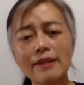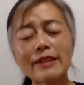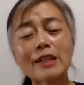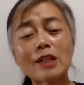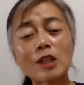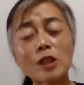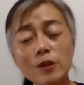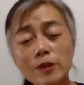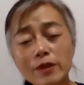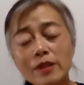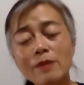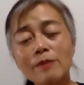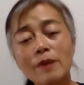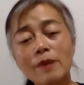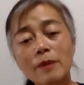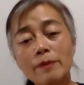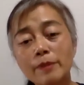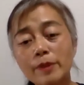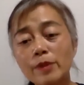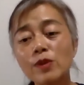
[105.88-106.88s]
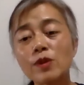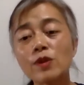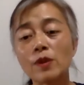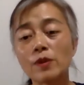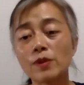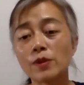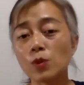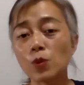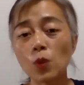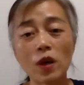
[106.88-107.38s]
including by building
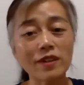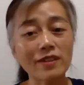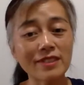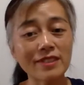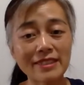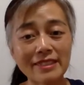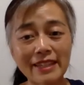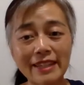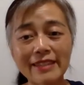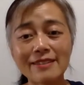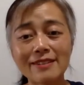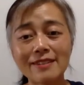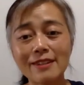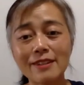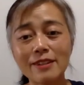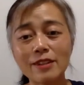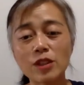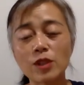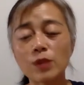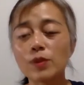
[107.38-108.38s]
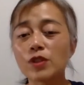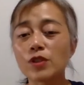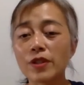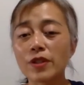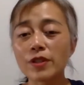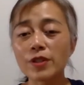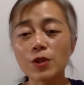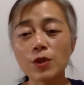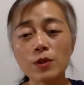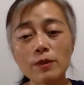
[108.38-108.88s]
on the work to date to
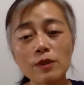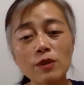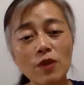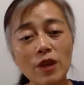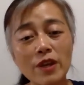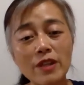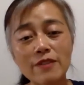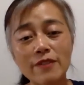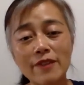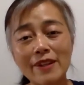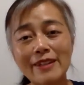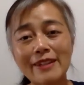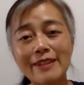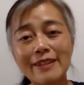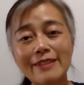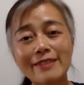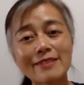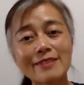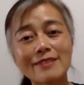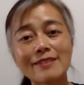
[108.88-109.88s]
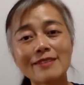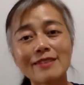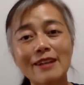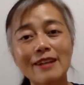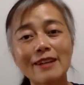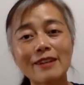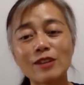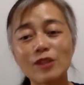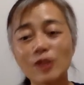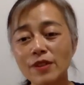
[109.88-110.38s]
address human rights violations
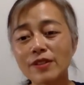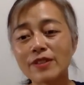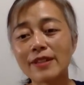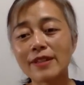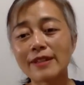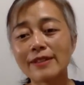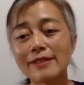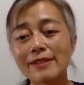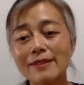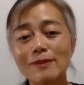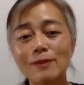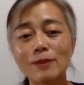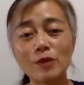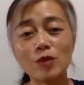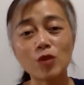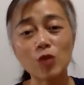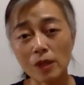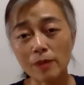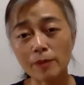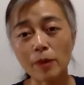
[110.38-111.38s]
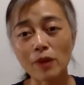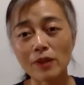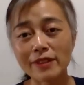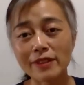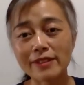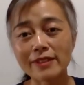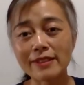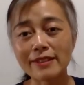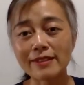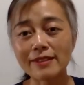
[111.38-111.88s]
associated with drug
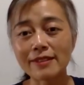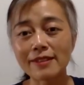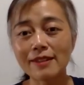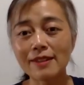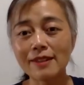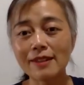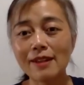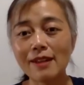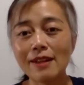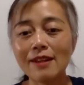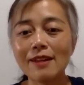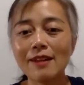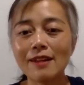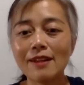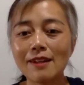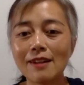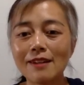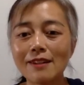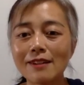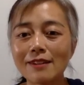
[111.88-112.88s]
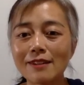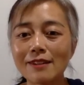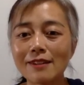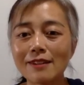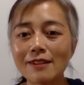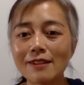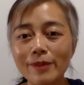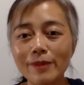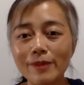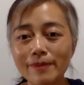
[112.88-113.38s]
policies.
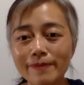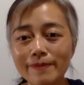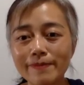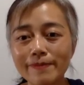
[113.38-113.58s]
Thank you.